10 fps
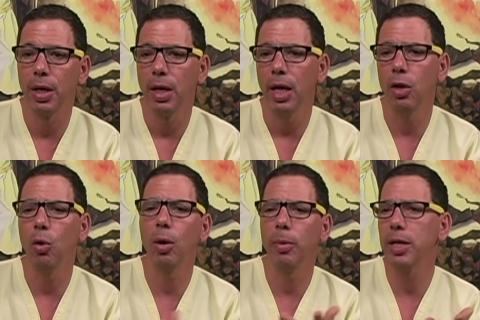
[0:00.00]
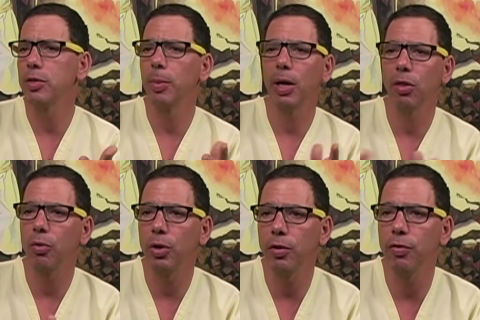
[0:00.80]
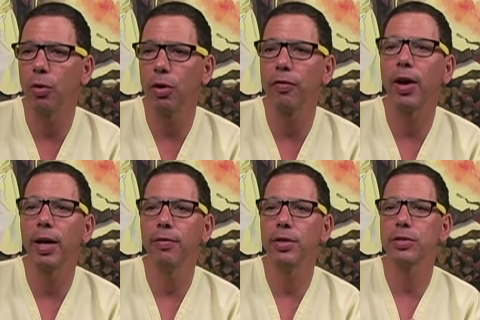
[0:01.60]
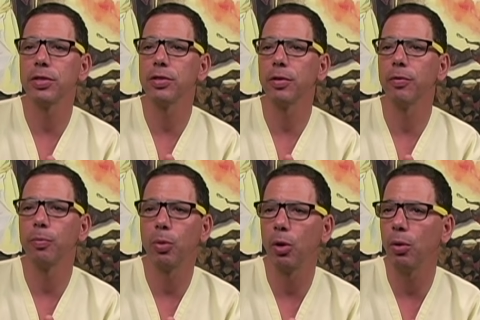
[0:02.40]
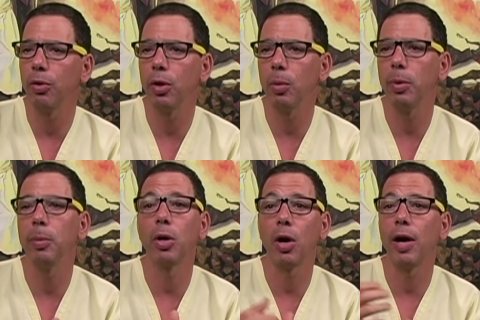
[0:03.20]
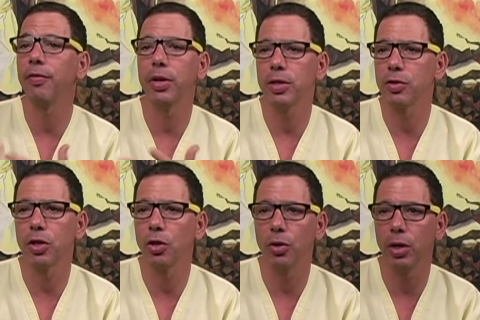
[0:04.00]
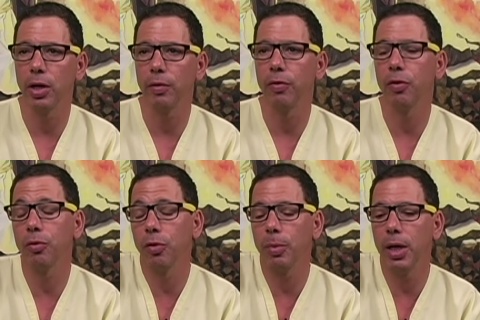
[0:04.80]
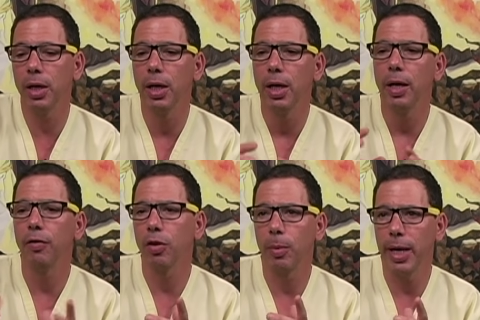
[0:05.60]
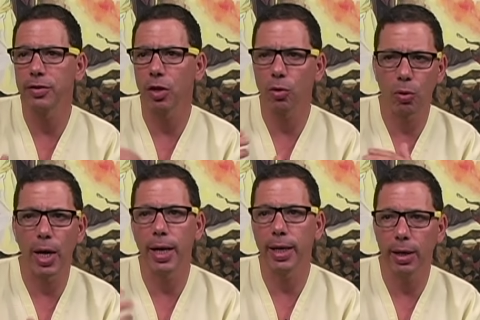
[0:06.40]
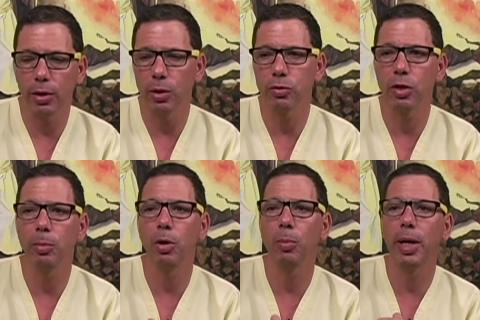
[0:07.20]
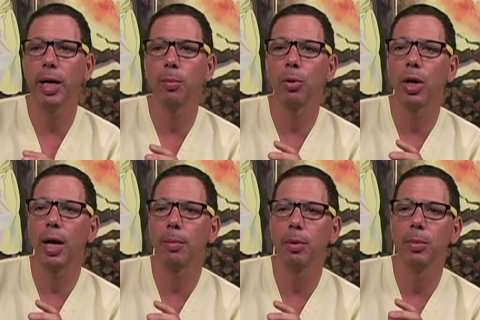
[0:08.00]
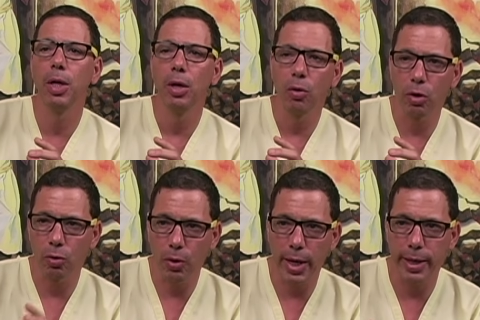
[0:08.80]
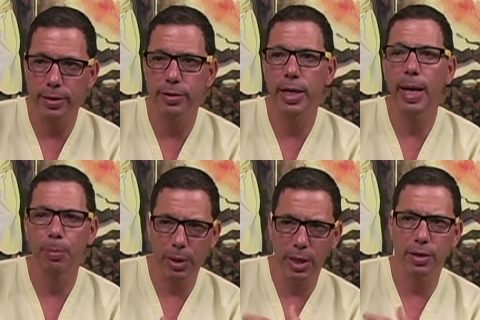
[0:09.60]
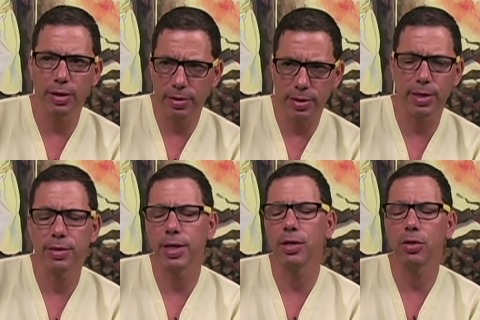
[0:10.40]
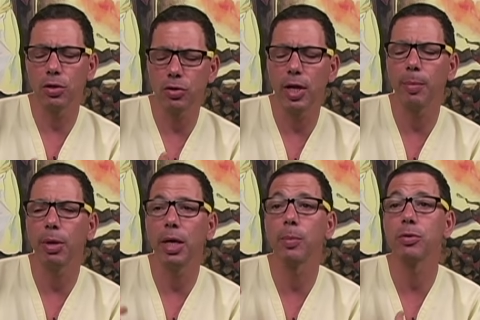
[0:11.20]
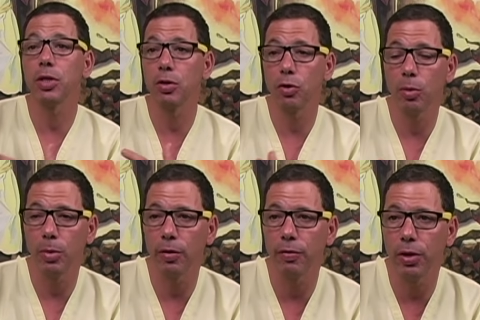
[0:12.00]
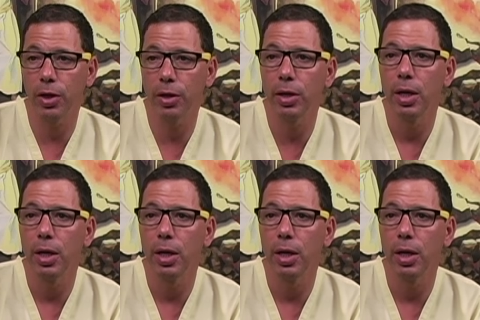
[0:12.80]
And normally it's about 3, 4, 5 visits of prolotherapy, but often it's curative. So to me, if somebody has a chronic iliotibial band problem or chronic snapping sensation or snapping hip syndrome of the